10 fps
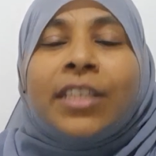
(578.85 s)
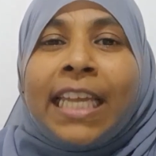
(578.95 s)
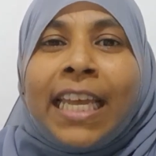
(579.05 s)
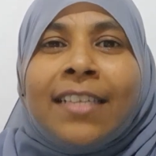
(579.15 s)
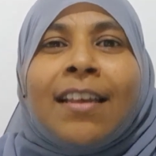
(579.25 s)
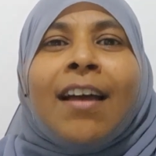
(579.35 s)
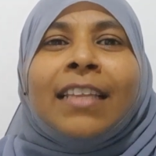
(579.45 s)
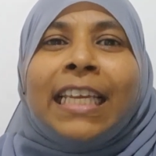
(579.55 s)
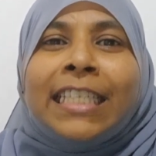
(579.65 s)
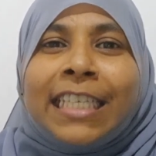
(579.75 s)
these are
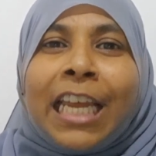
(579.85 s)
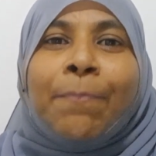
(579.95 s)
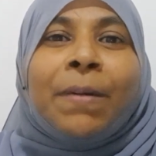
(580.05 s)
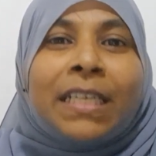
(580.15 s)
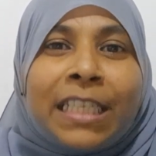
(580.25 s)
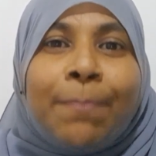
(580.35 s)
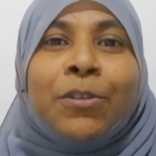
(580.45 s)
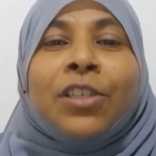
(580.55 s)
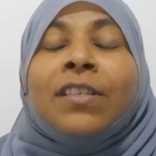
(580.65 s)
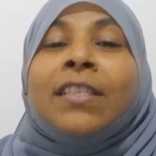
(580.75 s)
the indirect
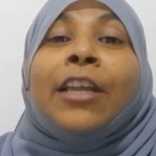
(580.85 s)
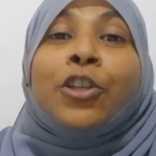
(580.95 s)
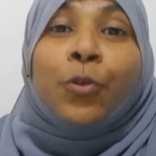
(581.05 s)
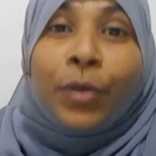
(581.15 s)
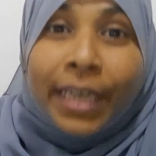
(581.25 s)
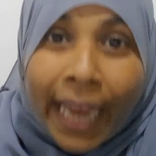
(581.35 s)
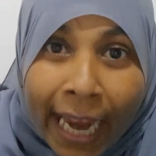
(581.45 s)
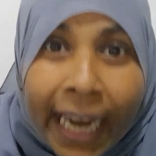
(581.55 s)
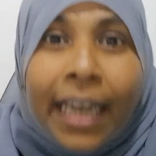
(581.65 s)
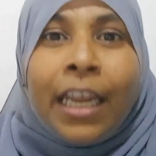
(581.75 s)
perceptions that you
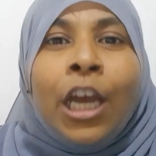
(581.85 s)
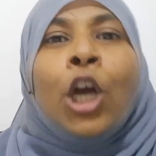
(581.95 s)
gain